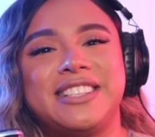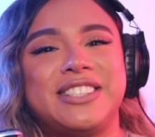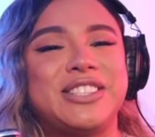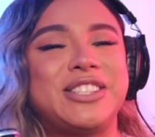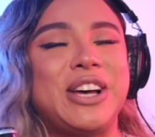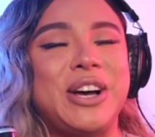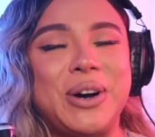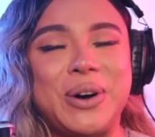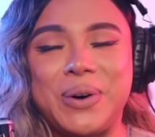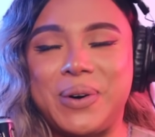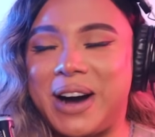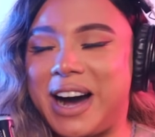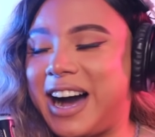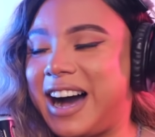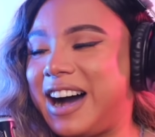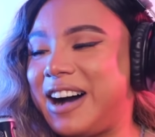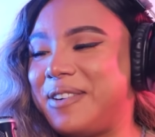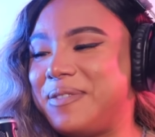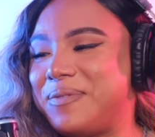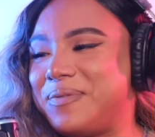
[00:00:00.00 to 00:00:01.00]

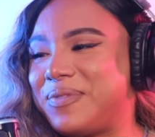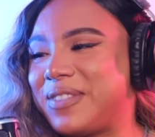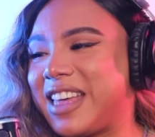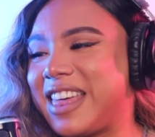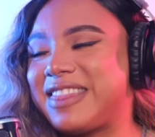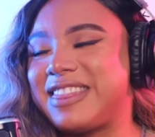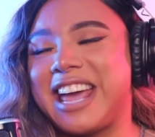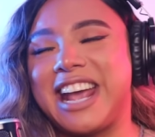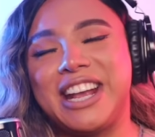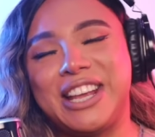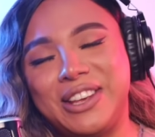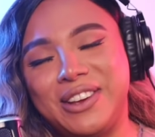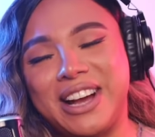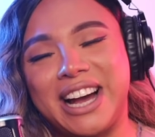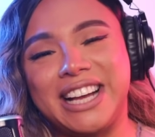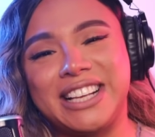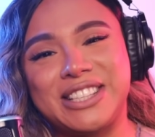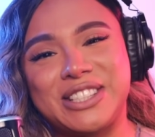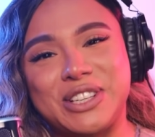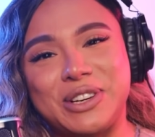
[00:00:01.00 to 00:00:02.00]
So thank
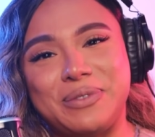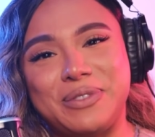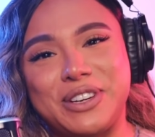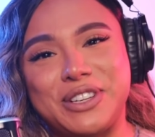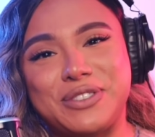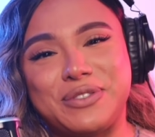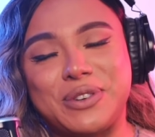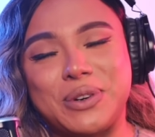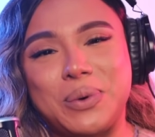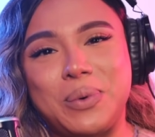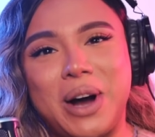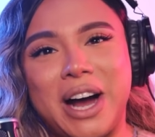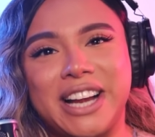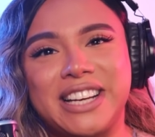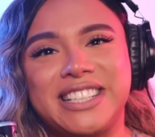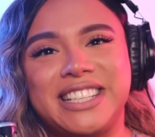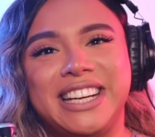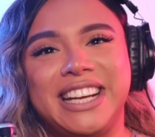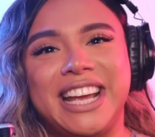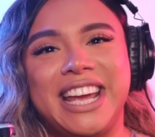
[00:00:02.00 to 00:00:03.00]
you guys so much for
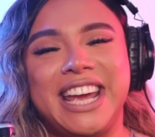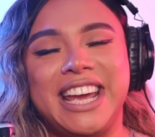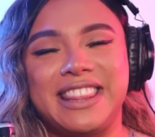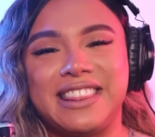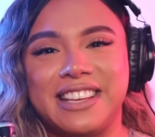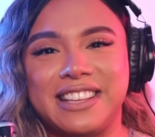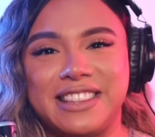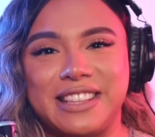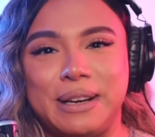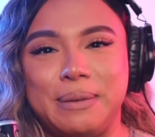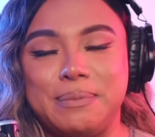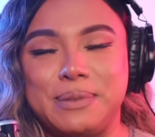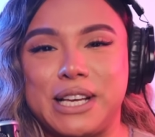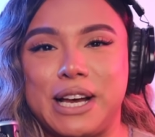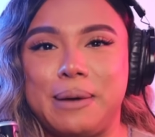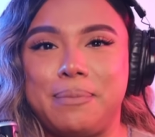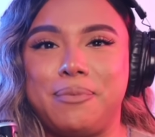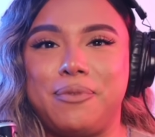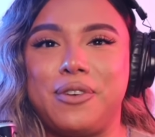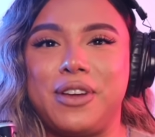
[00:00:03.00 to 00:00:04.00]
watching. Hit the
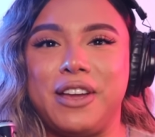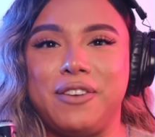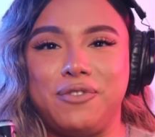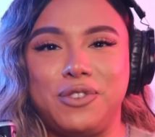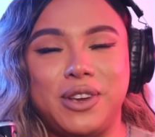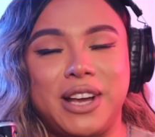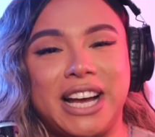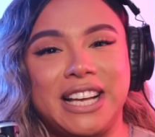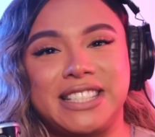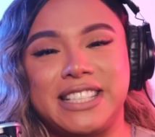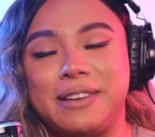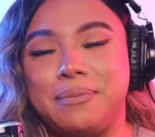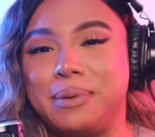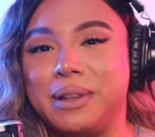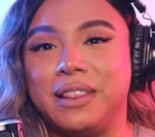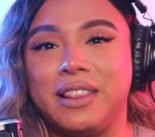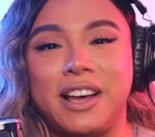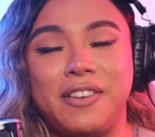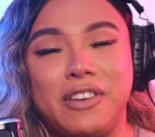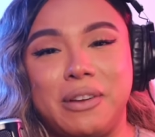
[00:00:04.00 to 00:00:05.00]
thumbs up if you guys
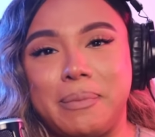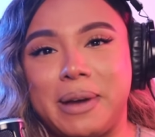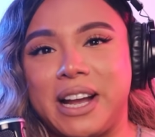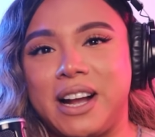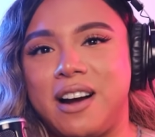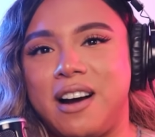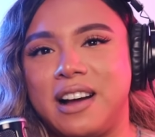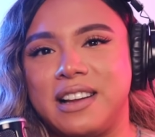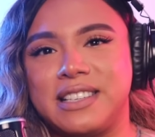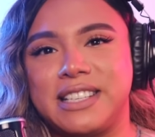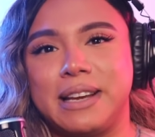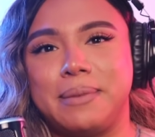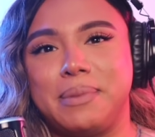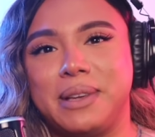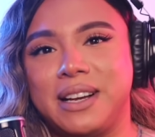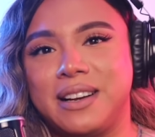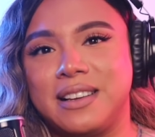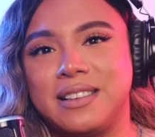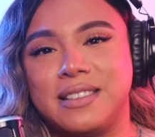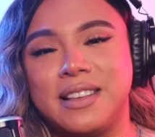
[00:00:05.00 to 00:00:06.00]
have been loving my
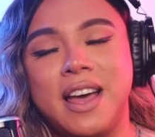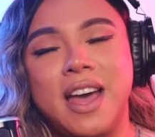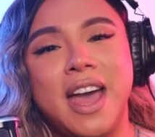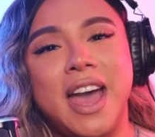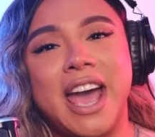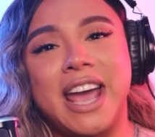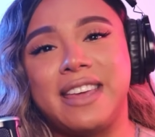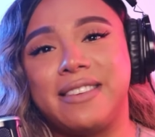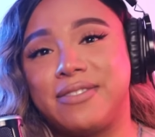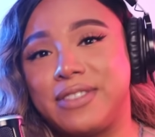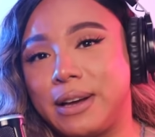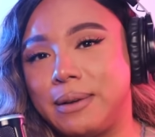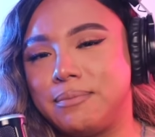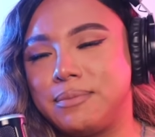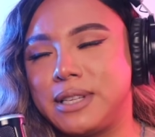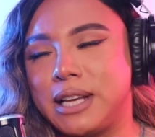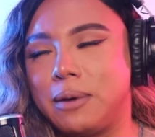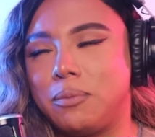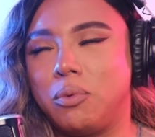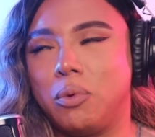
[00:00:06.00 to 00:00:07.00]
content, because a
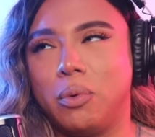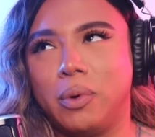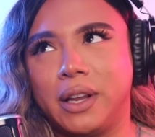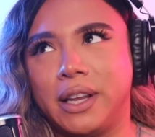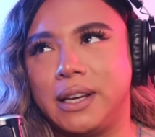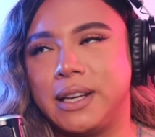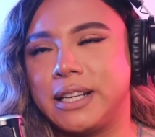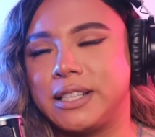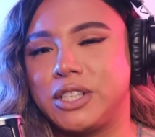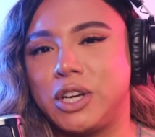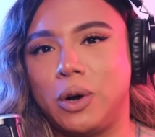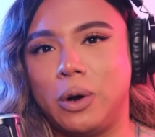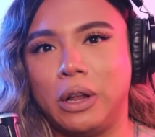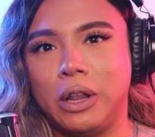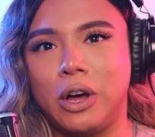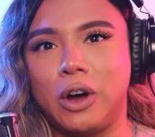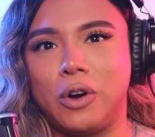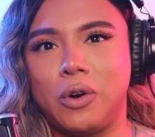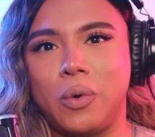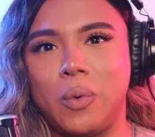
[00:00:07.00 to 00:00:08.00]
thumbs up really does
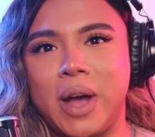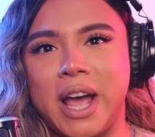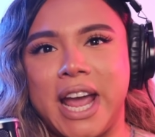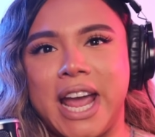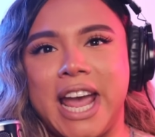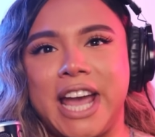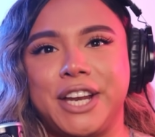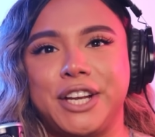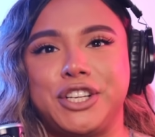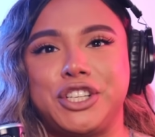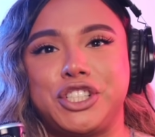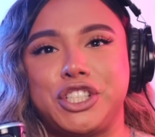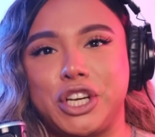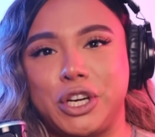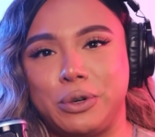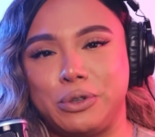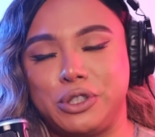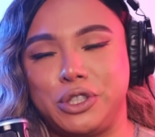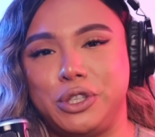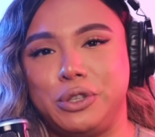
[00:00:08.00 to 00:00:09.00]
go a long way, and it
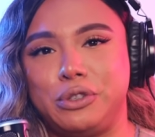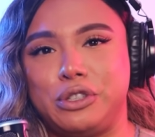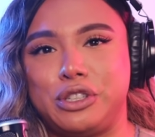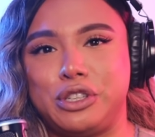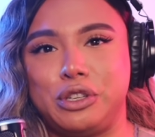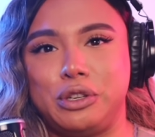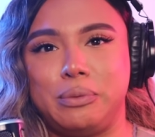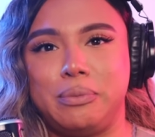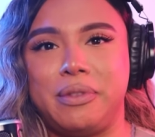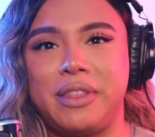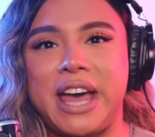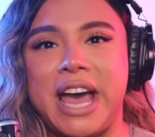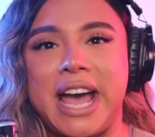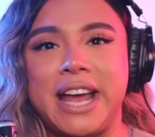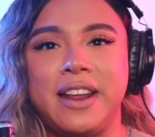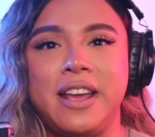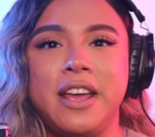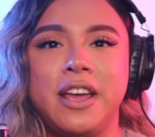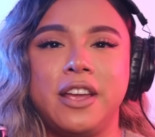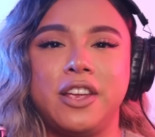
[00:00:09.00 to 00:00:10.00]
shows YouTube
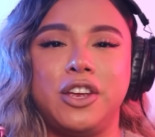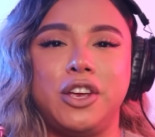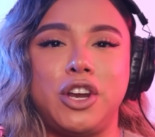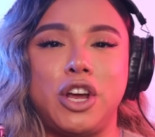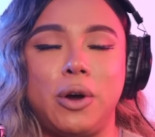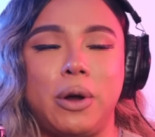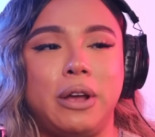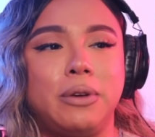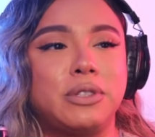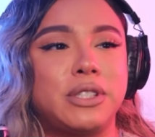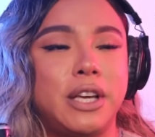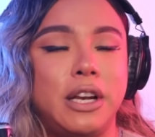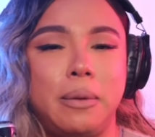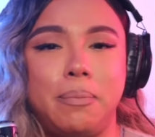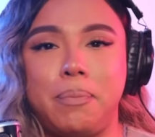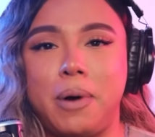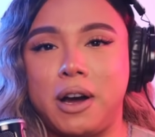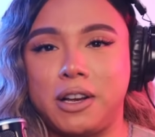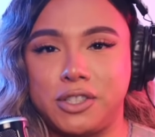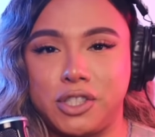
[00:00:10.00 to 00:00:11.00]
that, you know, it was
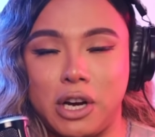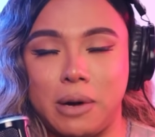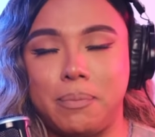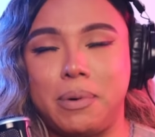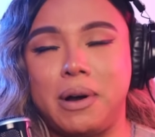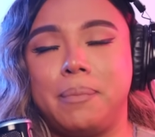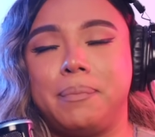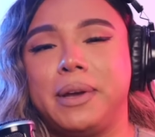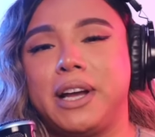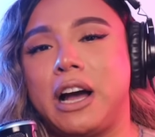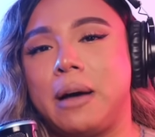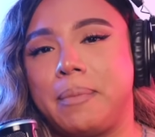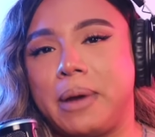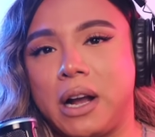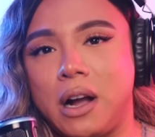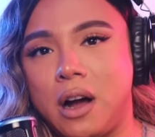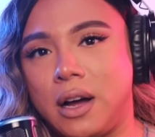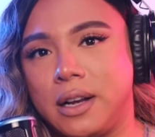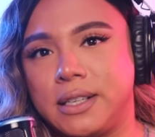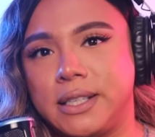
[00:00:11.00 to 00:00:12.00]
going to start pumping
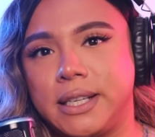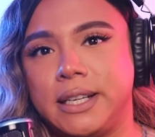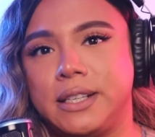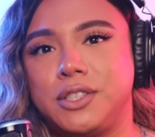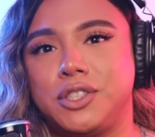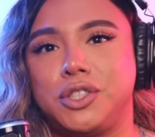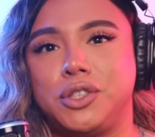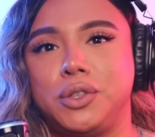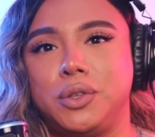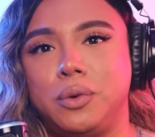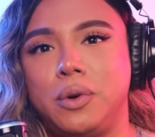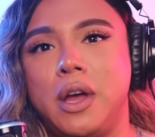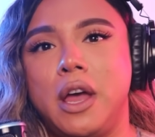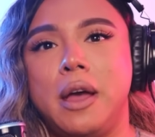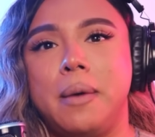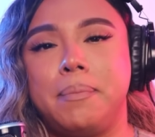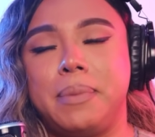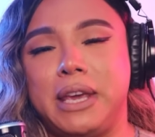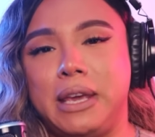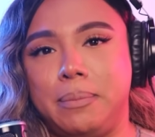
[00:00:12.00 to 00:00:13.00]
up my content
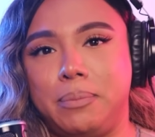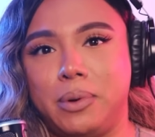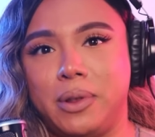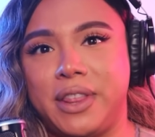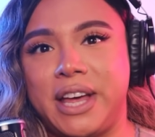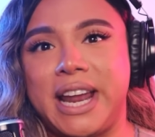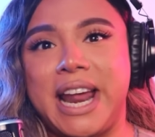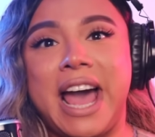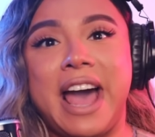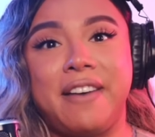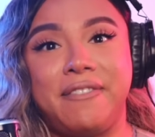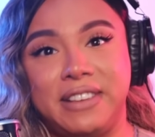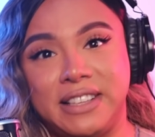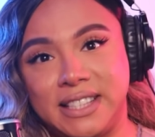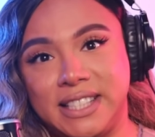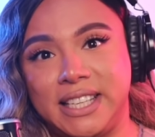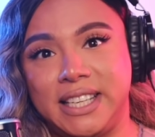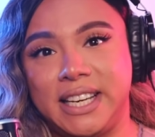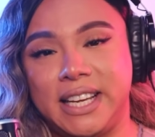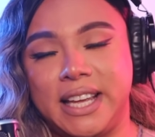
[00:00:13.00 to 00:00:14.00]
to people that
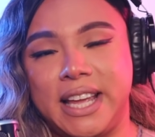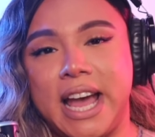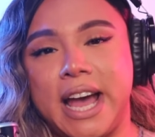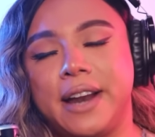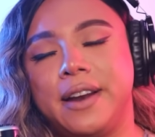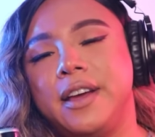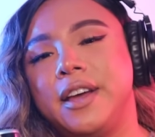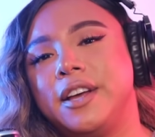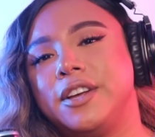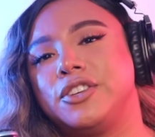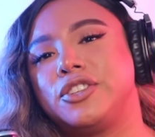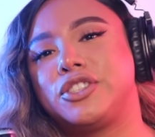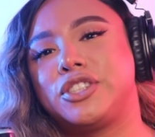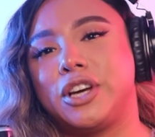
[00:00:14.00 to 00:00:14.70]
haven't seen it yet.